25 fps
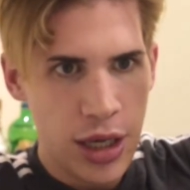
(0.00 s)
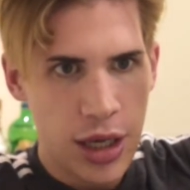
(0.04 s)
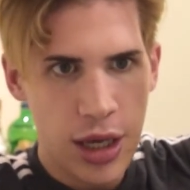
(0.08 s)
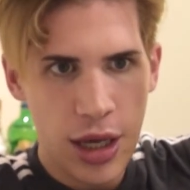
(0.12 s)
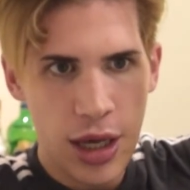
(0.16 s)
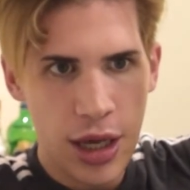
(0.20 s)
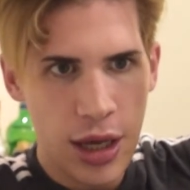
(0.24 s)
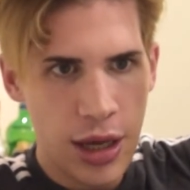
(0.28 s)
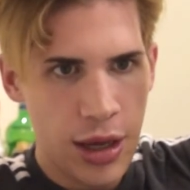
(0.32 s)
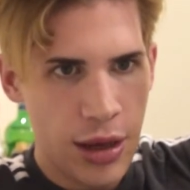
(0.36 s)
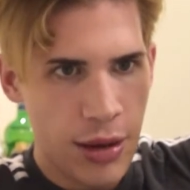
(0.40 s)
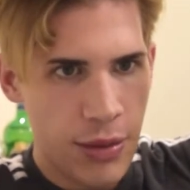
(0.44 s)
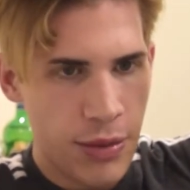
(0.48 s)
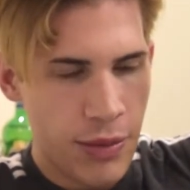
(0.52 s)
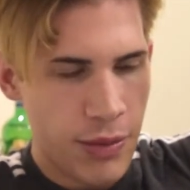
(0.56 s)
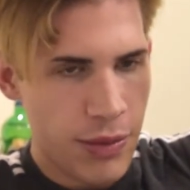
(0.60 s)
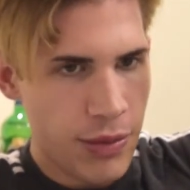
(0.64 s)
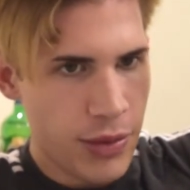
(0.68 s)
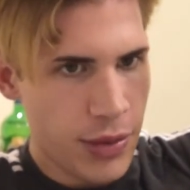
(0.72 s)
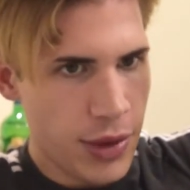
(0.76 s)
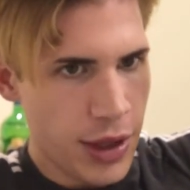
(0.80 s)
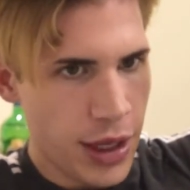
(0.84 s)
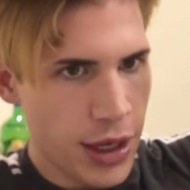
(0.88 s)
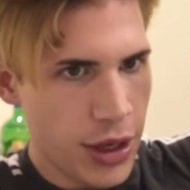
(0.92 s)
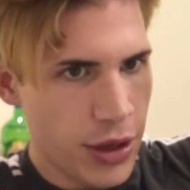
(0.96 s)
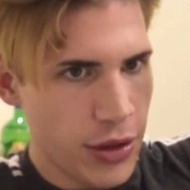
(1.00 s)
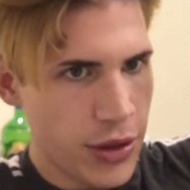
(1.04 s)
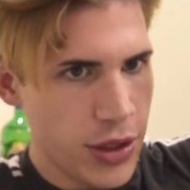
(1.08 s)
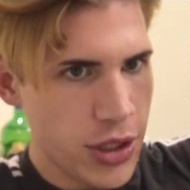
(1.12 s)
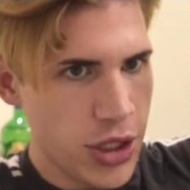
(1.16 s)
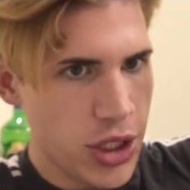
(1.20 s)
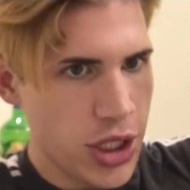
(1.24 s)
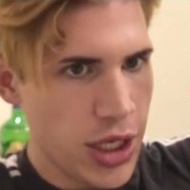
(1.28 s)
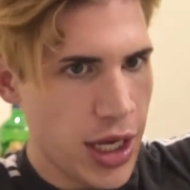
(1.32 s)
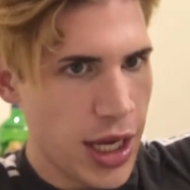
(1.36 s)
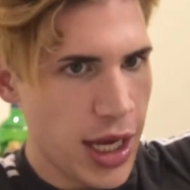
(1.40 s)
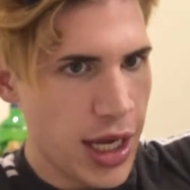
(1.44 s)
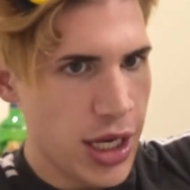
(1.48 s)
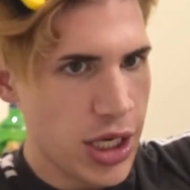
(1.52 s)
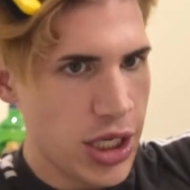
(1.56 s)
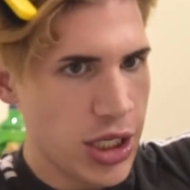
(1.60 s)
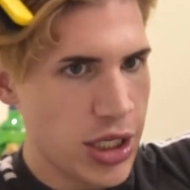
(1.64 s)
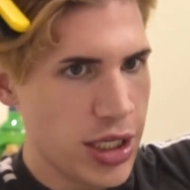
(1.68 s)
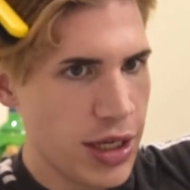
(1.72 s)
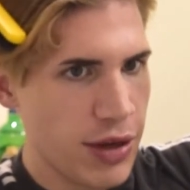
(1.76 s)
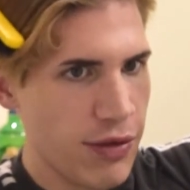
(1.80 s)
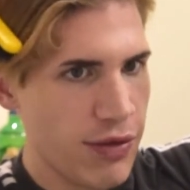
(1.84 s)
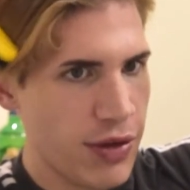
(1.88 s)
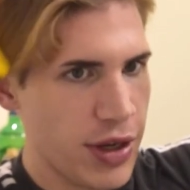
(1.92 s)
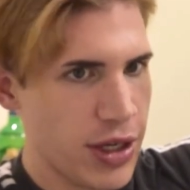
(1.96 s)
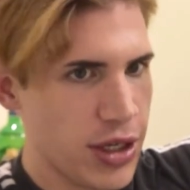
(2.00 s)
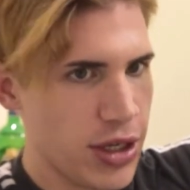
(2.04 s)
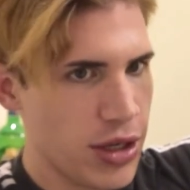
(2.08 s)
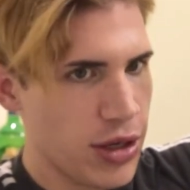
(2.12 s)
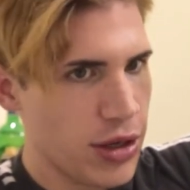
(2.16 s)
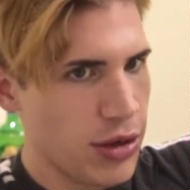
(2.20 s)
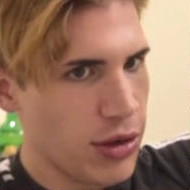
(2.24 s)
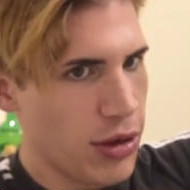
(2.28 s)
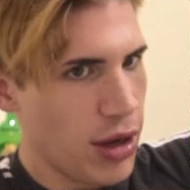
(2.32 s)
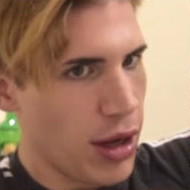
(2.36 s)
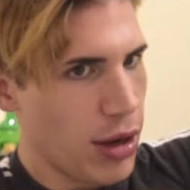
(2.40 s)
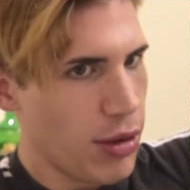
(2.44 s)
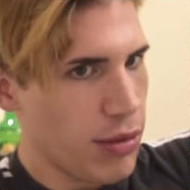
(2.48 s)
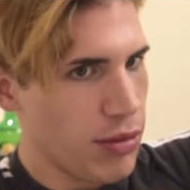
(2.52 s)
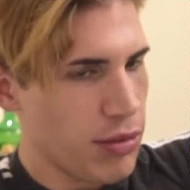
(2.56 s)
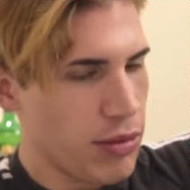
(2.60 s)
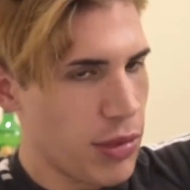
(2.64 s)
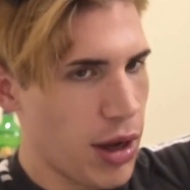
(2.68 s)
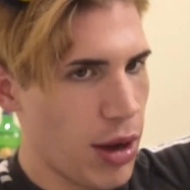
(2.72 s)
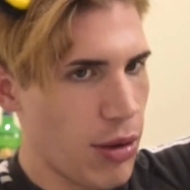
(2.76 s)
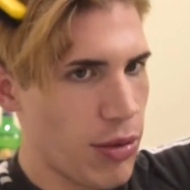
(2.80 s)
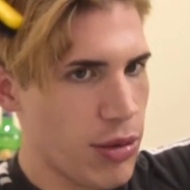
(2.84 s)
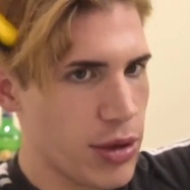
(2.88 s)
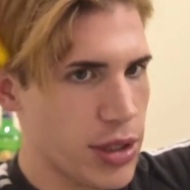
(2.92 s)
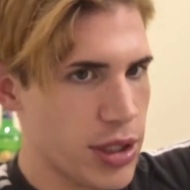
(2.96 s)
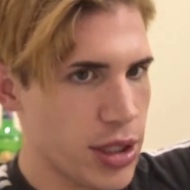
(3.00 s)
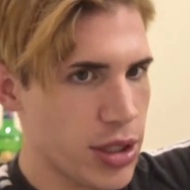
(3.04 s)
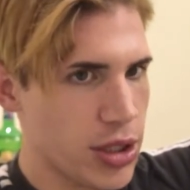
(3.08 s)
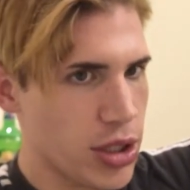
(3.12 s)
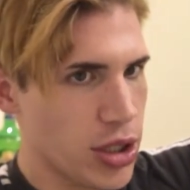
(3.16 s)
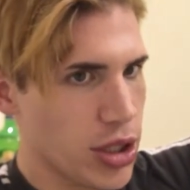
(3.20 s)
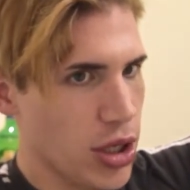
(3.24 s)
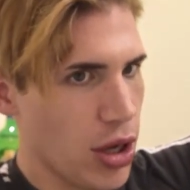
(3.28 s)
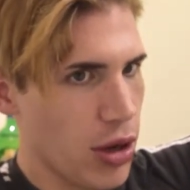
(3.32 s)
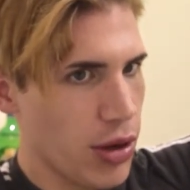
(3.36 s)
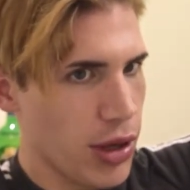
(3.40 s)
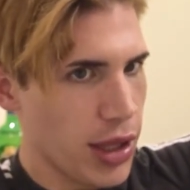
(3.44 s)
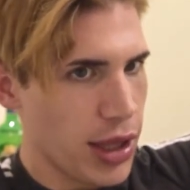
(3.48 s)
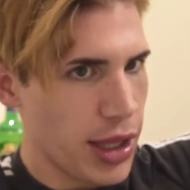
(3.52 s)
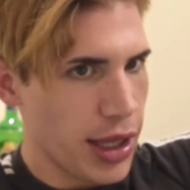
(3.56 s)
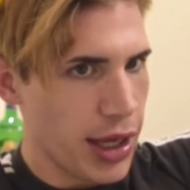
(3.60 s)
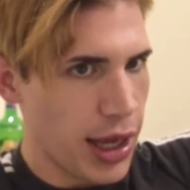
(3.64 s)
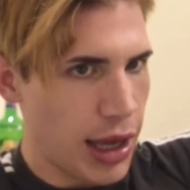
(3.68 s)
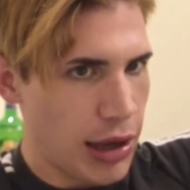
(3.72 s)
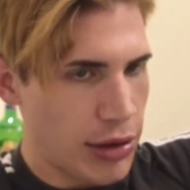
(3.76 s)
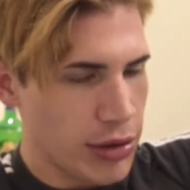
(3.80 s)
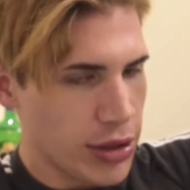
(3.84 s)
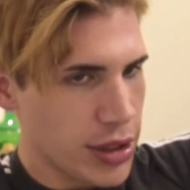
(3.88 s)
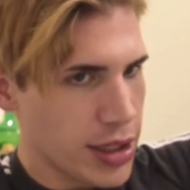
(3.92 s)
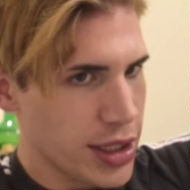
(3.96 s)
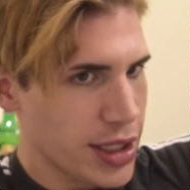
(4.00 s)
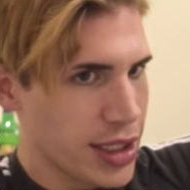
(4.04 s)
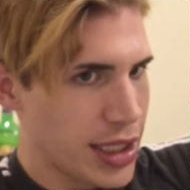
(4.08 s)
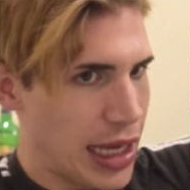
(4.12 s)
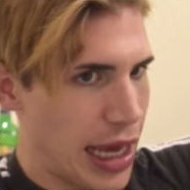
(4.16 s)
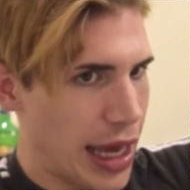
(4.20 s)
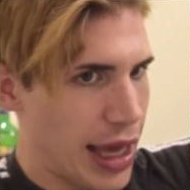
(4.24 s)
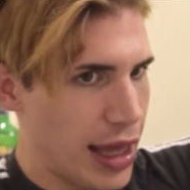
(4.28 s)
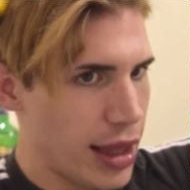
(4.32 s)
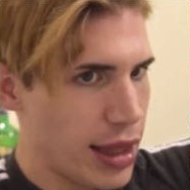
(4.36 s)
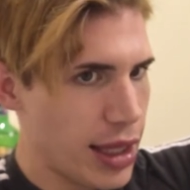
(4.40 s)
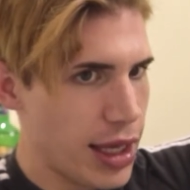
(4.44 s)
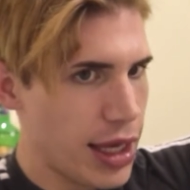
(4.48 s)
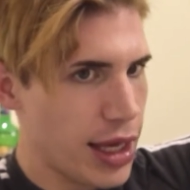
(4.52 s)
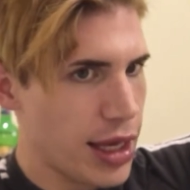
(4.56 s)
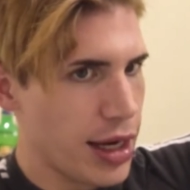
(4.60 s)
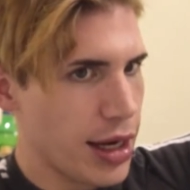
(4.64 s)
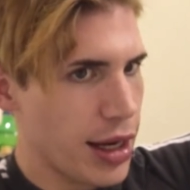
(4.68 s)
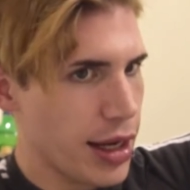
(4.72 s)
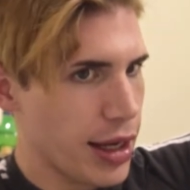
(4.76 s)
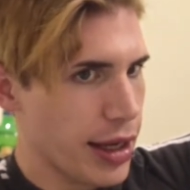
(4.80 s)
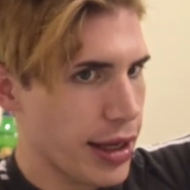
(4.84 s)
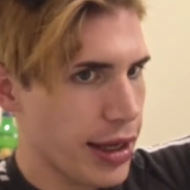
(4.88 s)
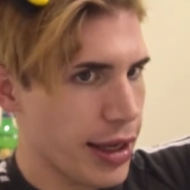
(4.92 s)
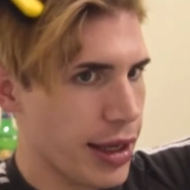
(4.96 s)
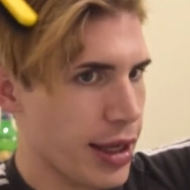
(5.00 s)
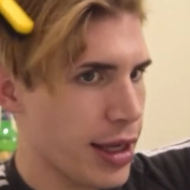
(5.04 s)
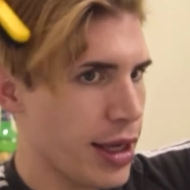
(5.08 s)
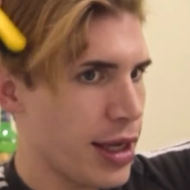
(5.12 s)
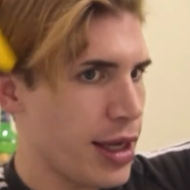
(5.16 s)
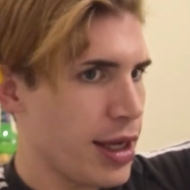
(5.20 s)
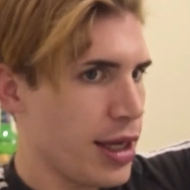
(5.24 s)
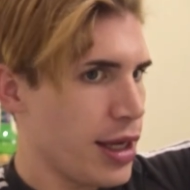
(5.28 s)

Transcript: Like on the GHD video, I wasn't showing like how to style it, like